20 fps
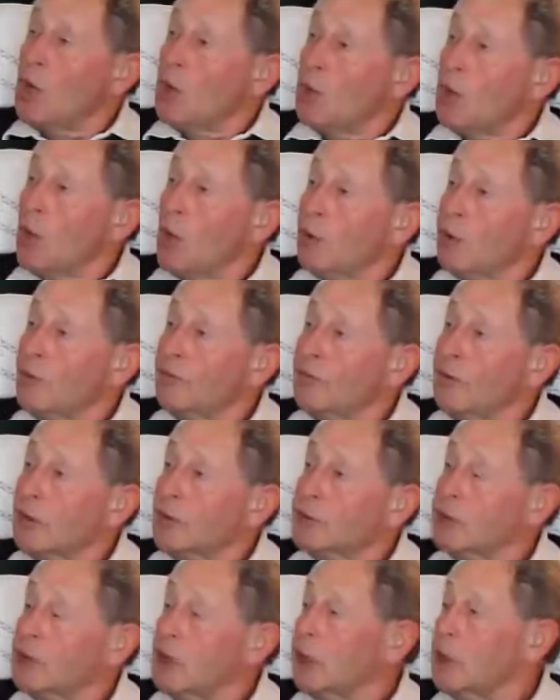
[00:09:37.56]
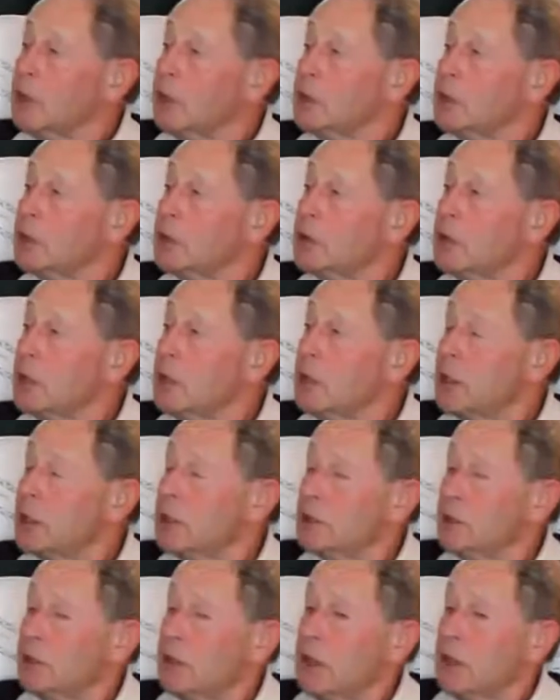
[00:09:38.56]
north of the chickens.
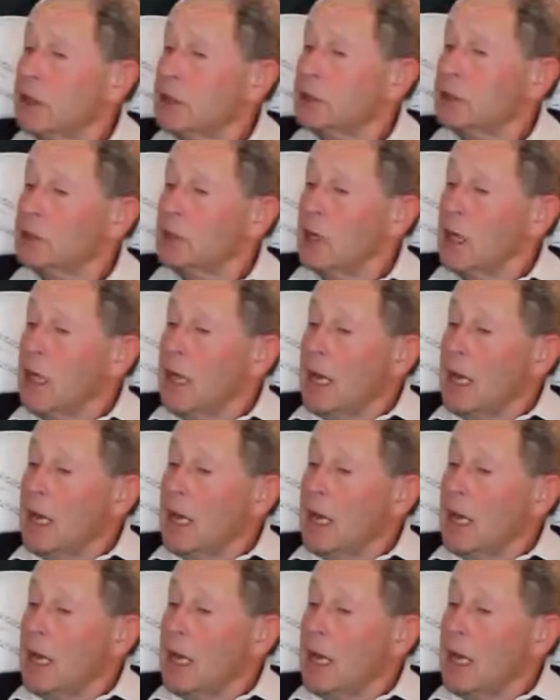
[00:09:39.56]
Yes.